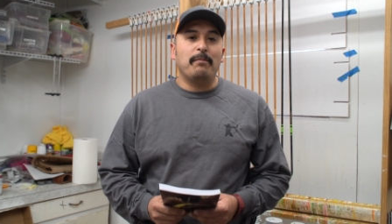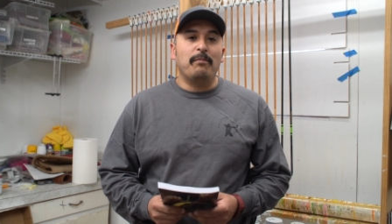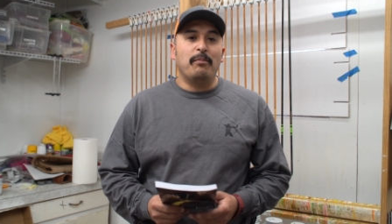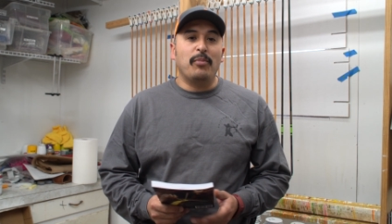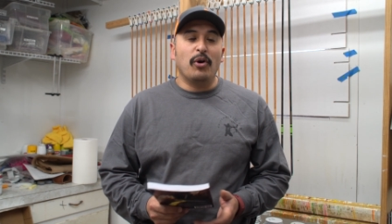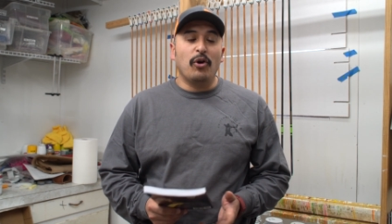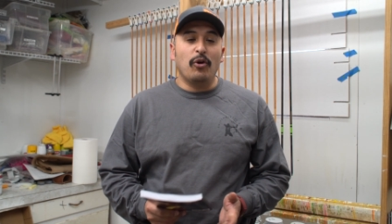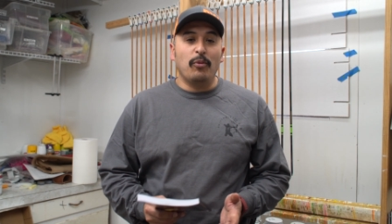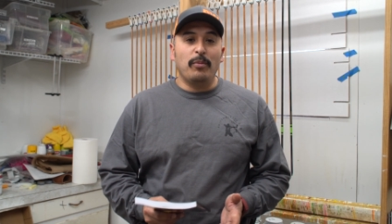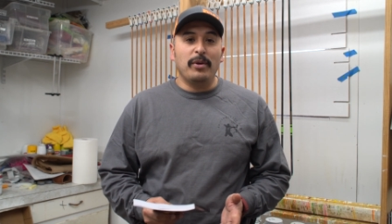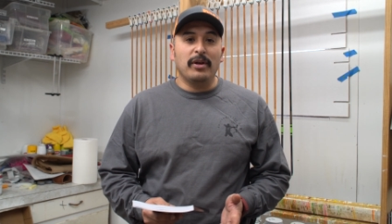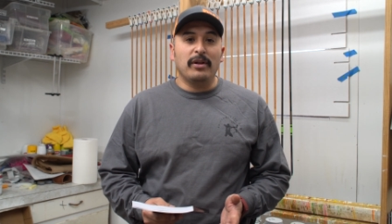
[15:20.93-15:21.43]

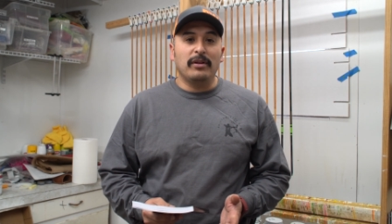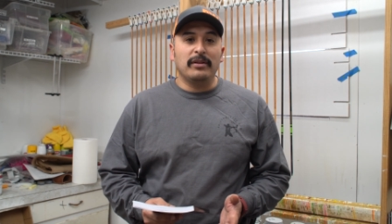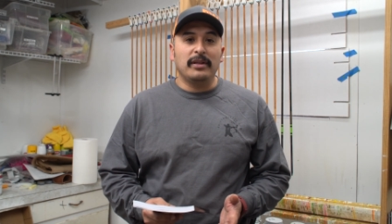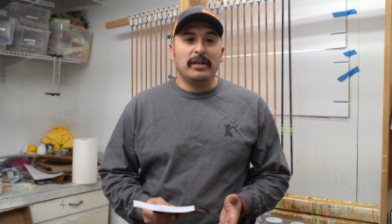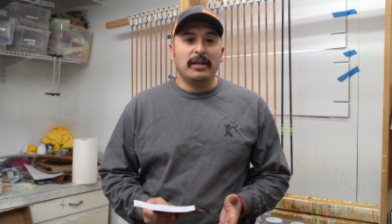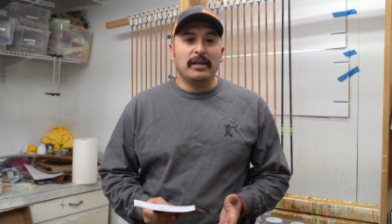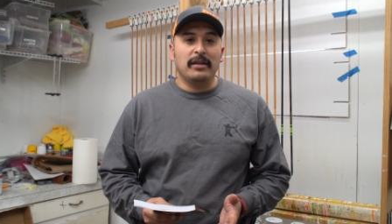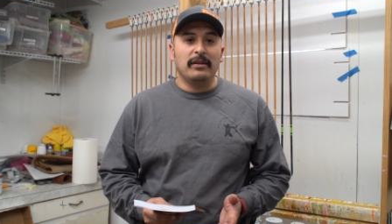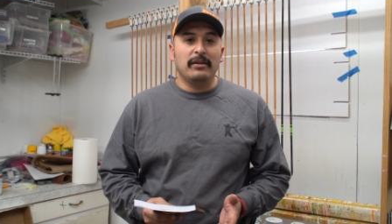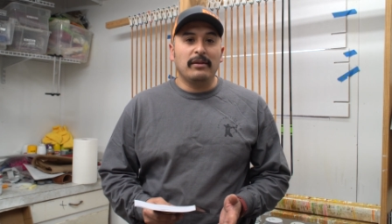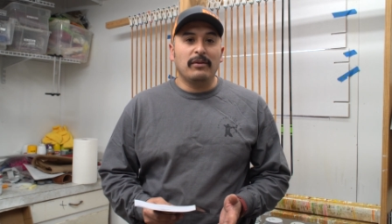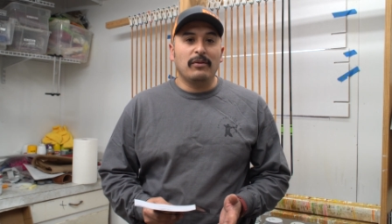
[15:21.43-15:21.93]
bow
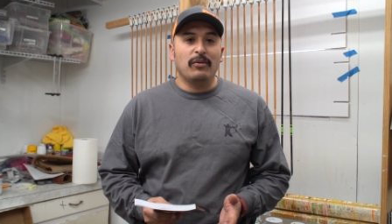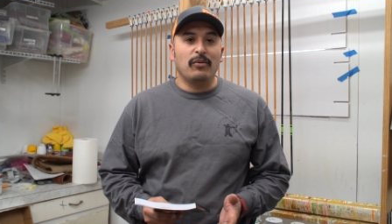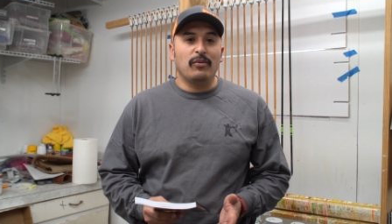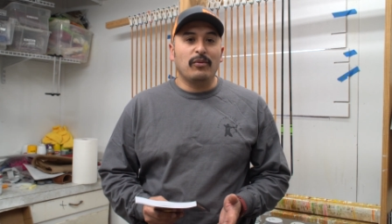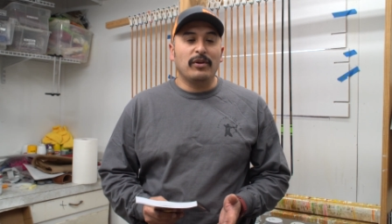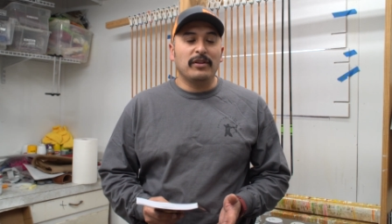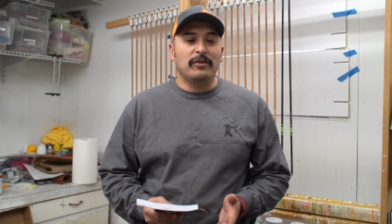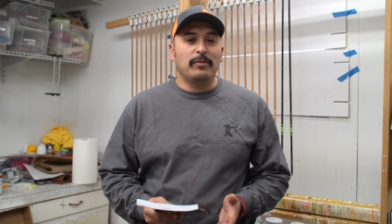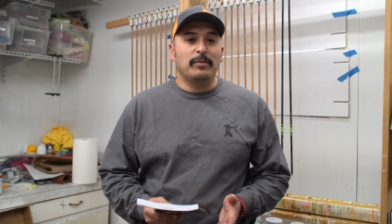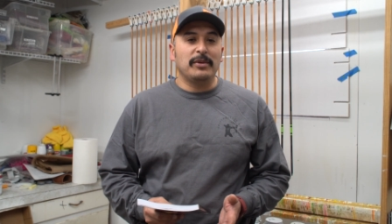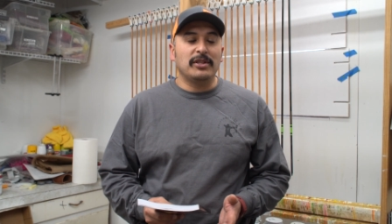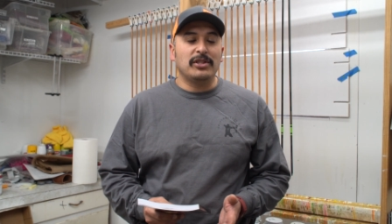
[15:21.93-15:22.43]
building,
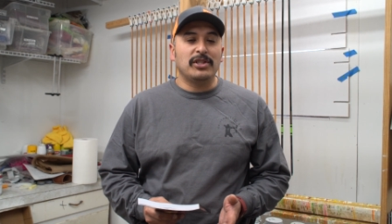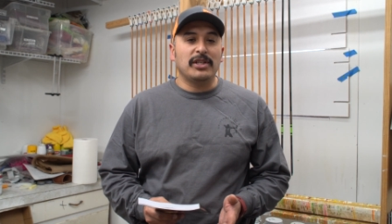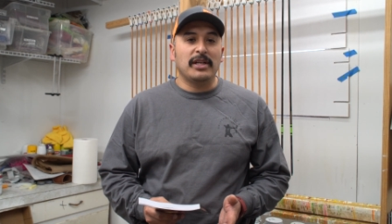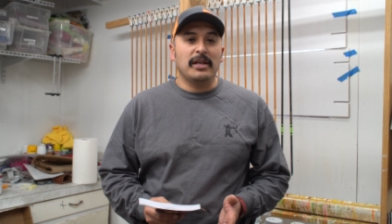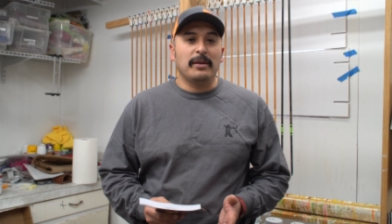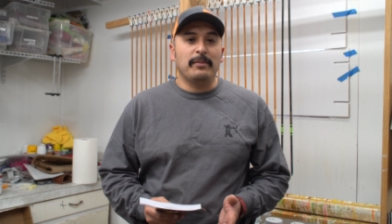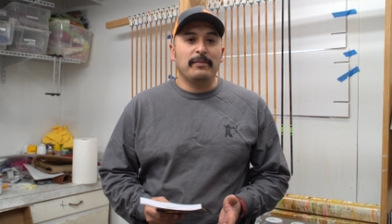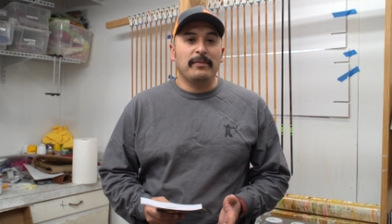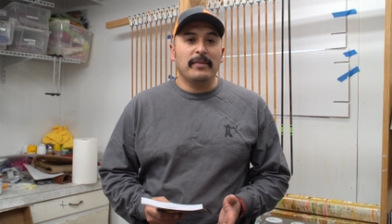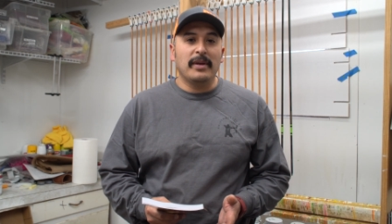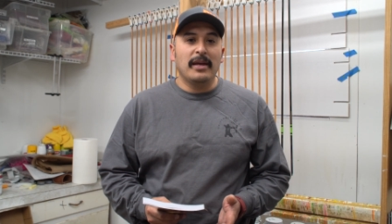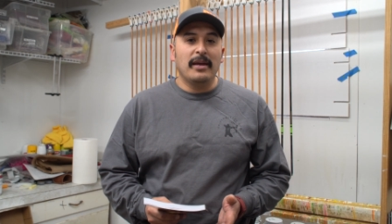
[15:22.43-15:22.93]

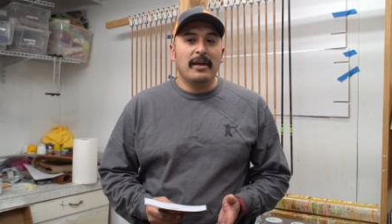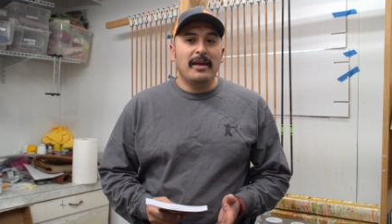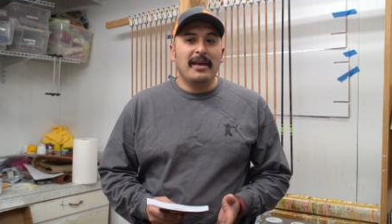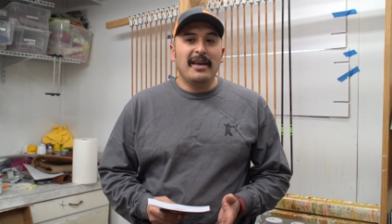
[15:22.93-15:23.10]
woodsmanship,